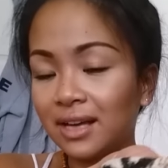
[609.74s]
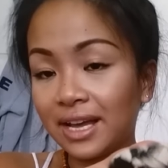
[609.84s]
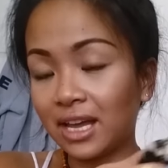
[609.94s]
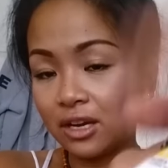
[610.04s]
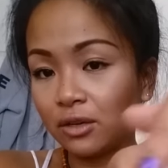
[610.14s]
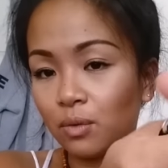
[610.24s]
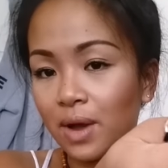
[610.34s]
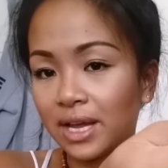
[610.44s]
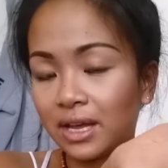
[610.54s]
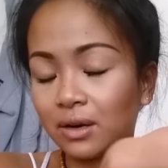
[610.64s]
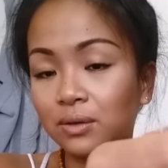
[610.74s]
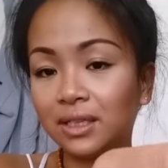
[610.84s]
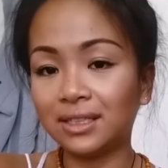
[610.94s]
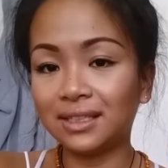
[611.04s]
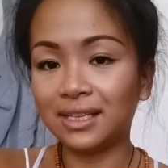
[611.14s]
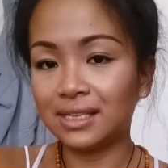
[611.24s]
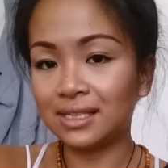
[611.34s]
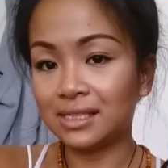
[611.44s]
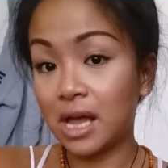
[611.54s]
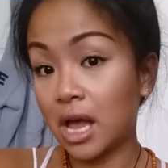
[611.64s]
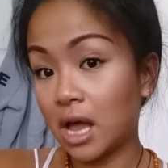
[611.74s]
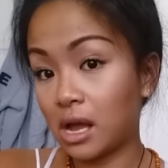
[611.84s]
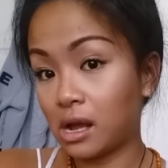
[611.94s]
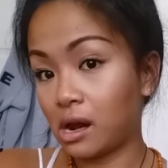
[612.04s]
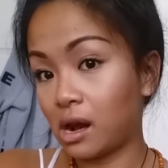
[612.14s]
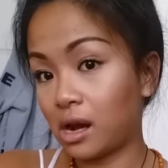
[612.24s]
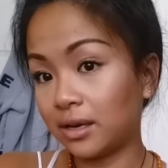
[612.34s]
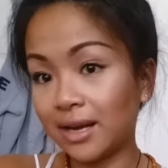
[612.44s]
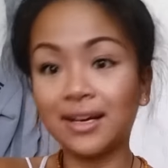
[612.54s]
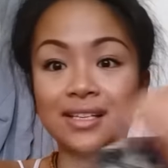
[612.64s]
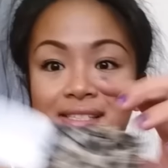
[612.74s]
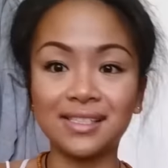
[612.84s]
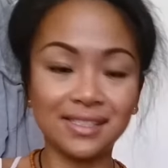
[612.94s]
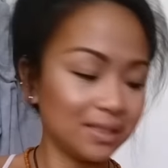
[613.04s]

I don't know why I can't hold it, is 99 cents.